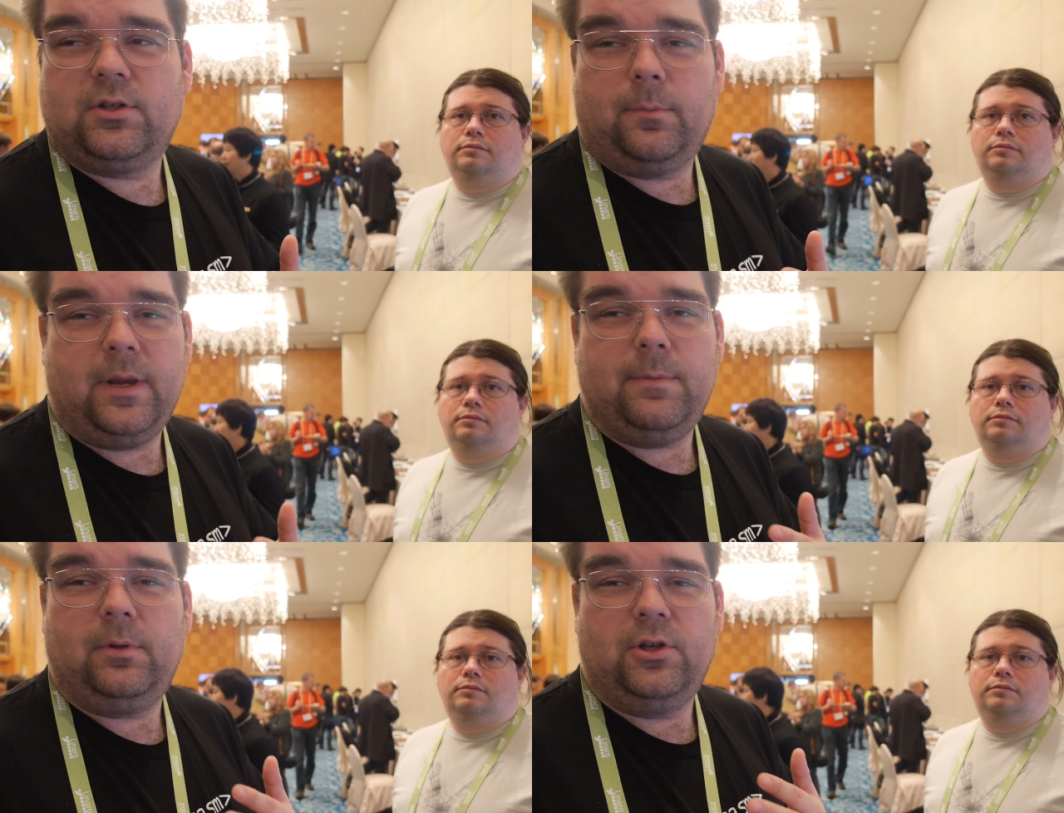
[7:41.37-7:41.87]
Speaker 1: so
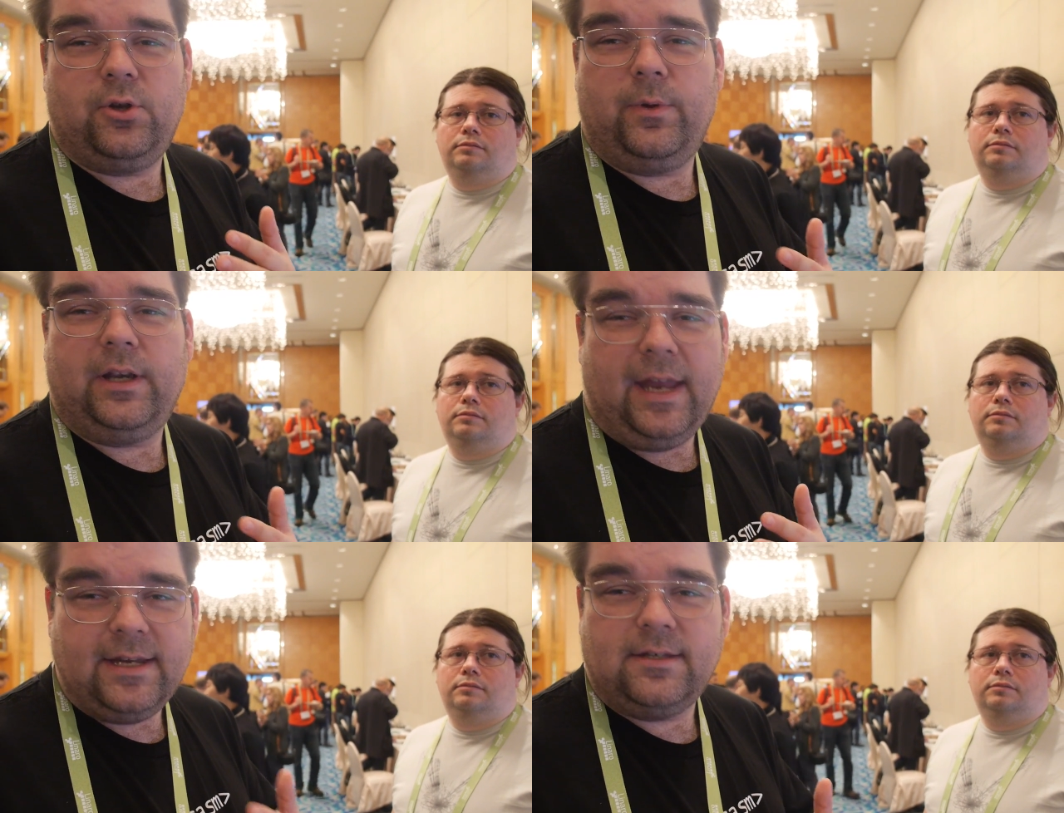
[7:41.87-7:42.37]
people are
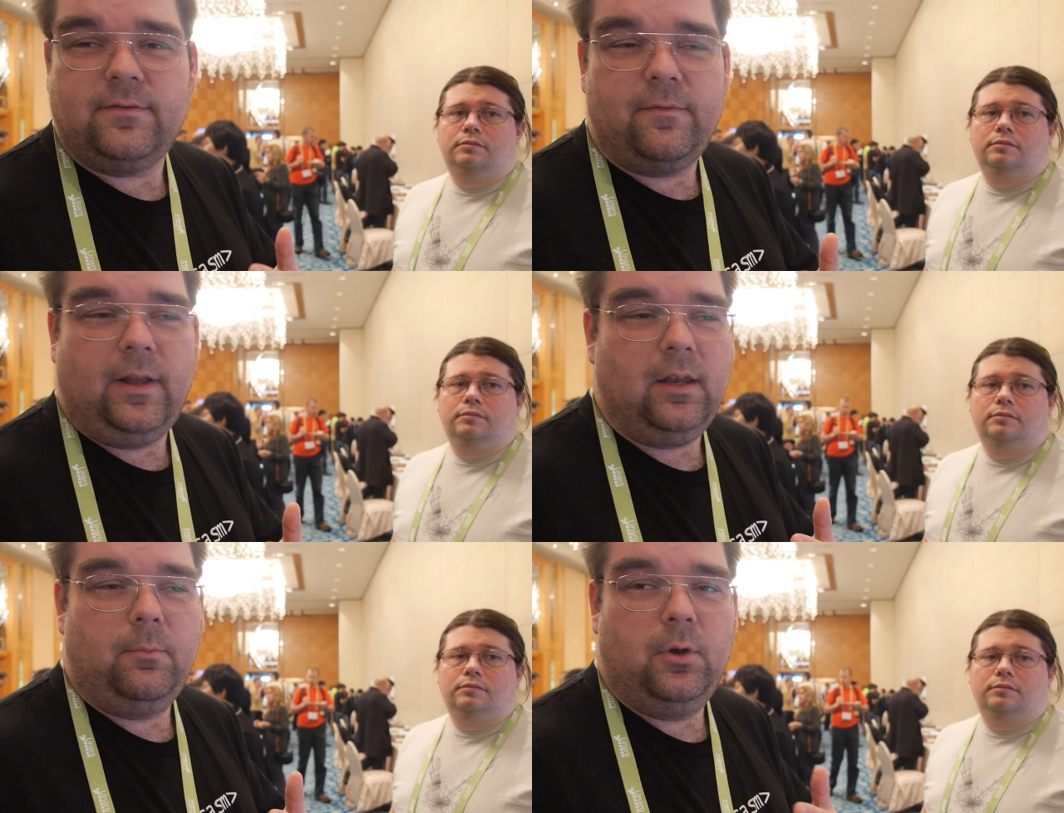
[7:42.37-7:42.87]
doing native
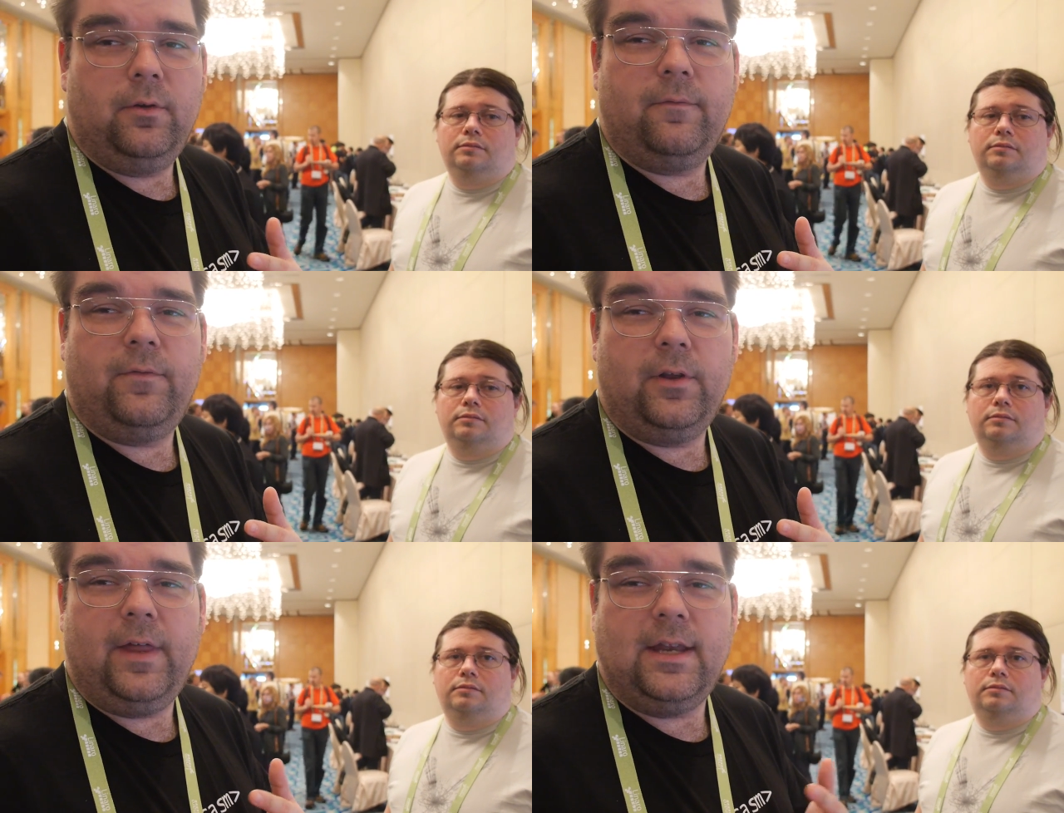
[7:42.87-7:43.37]
development
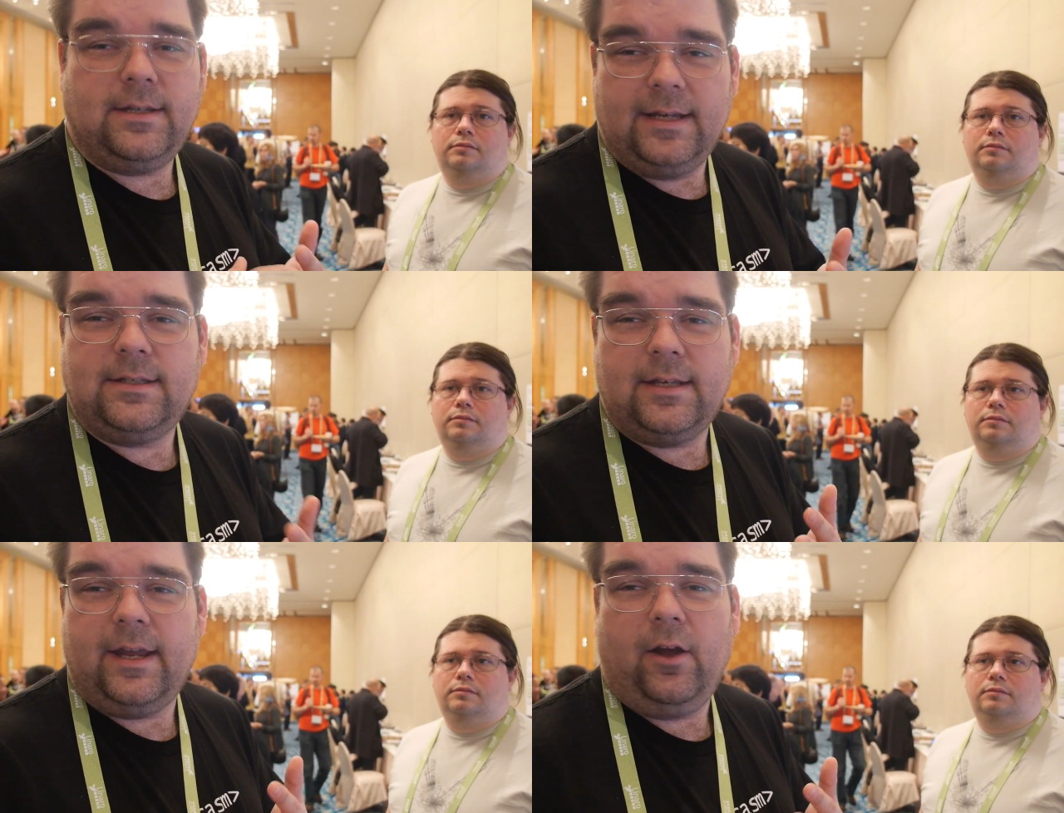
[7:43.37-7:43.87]
for their
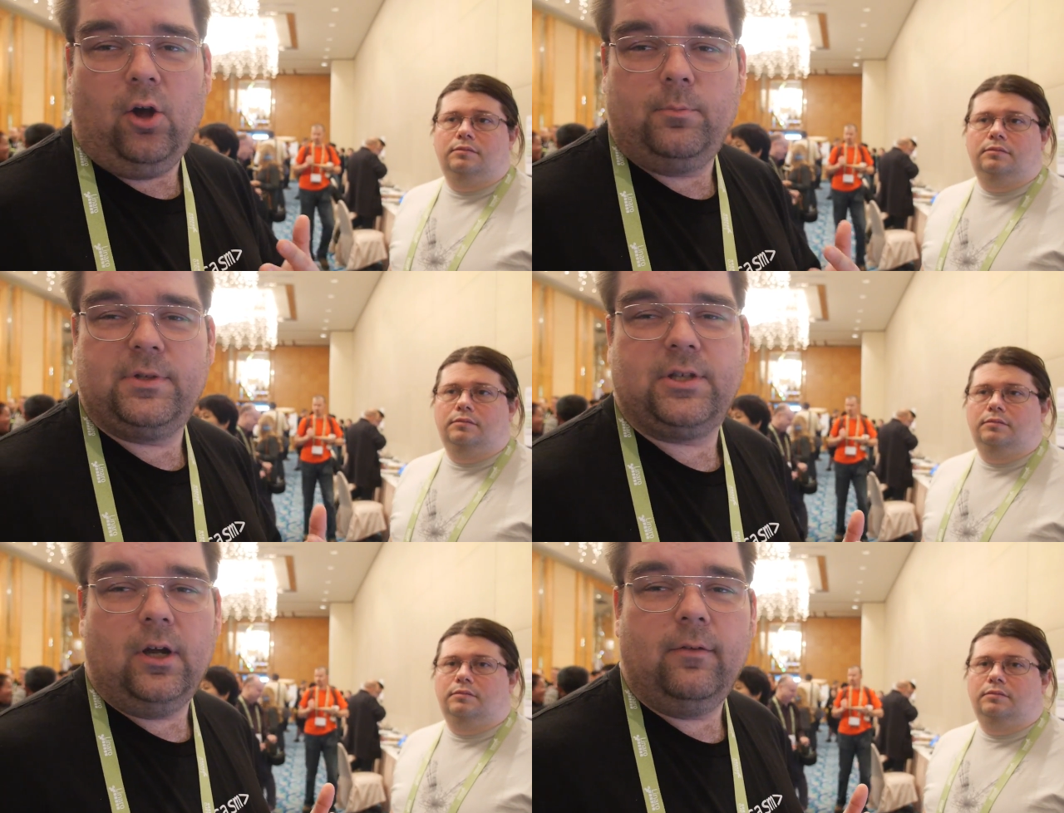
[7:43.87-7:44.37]
day to day
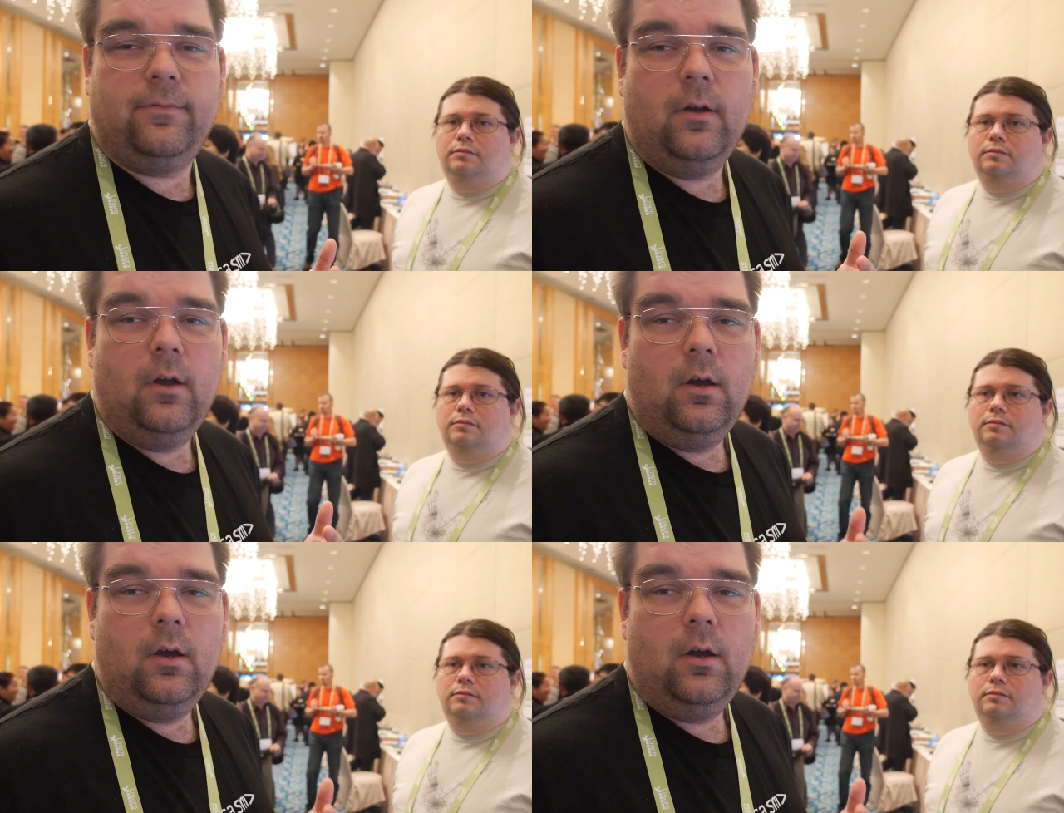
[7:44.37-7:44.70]
ARM stuff,